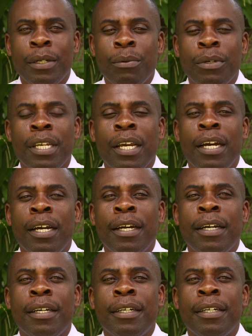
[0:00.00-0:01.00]
We
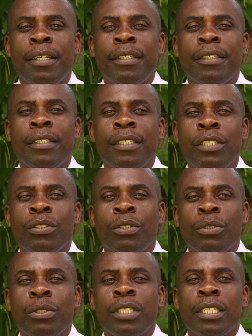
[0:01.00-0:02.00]
are
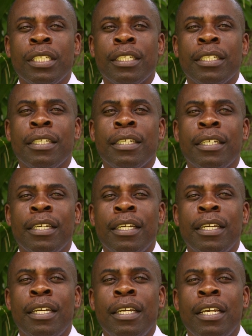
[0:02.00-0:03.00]
introducing
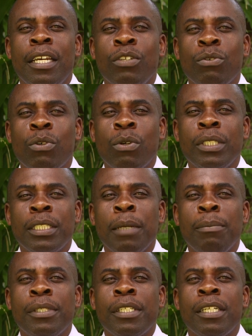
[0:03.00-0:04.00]
a new
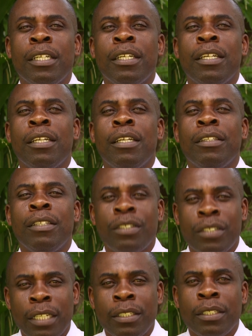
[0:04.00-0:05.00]
concept, the
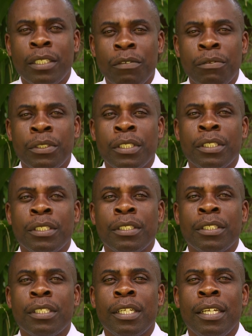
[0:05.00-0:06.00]
Trustee
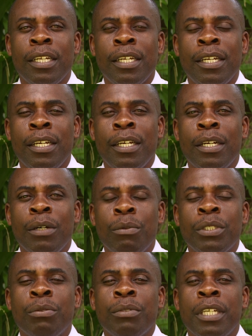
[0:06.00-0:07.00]
Services,
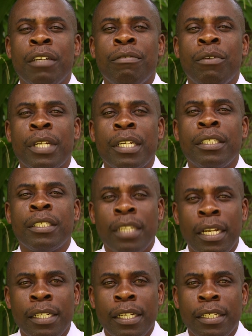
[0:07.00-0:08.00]
which we have already
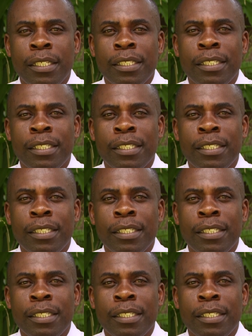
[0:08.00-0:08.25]
started.